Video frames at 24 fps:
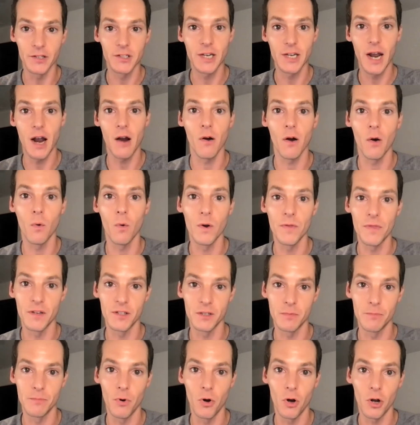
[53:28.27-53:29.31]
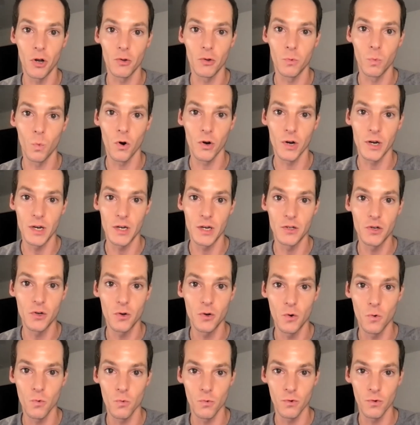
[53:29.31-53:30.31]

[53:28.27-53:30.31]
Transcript: Tara, with this book, working to